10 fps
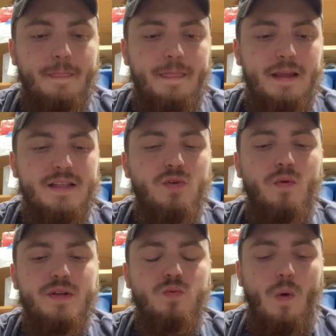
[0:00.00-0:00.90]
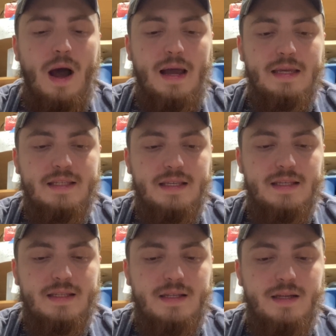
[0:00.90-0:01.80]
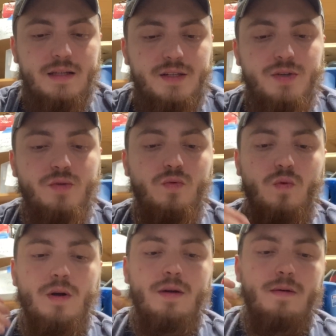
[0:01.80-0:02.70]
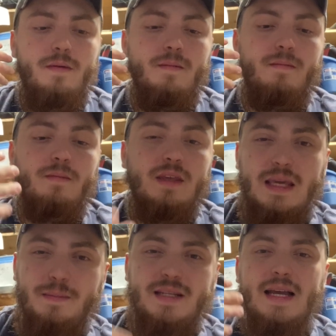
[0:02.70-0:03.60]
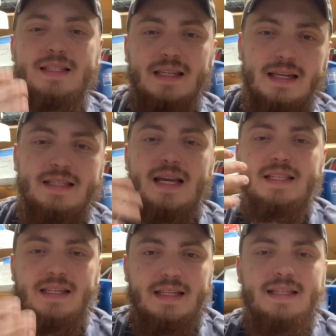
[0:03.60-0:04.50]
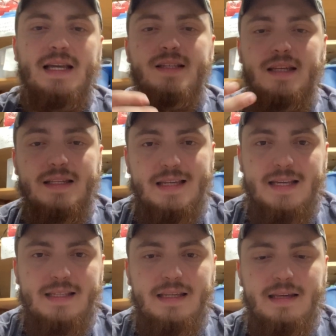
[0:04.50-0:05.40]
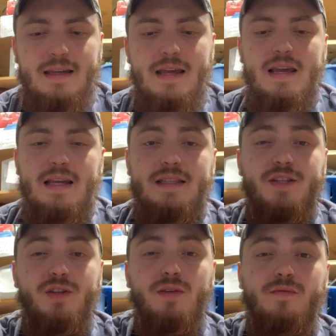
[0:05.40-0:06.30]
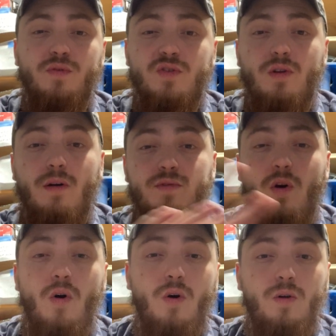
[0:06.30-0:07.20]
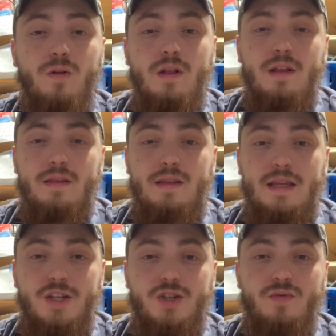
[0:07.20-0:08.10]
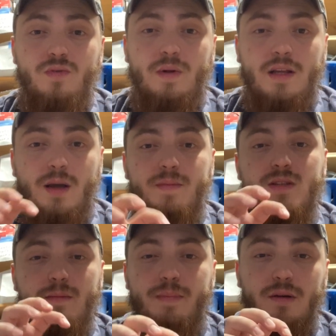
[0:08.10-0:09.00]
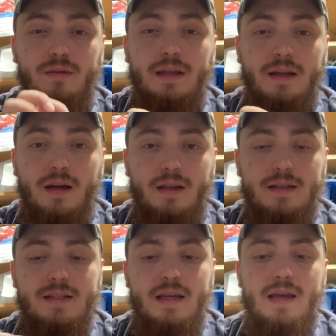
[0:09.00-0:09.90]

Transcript: it's always wisest to keep testing and testing and testing and testing it until you've resolved all the issues when it comes to building guns.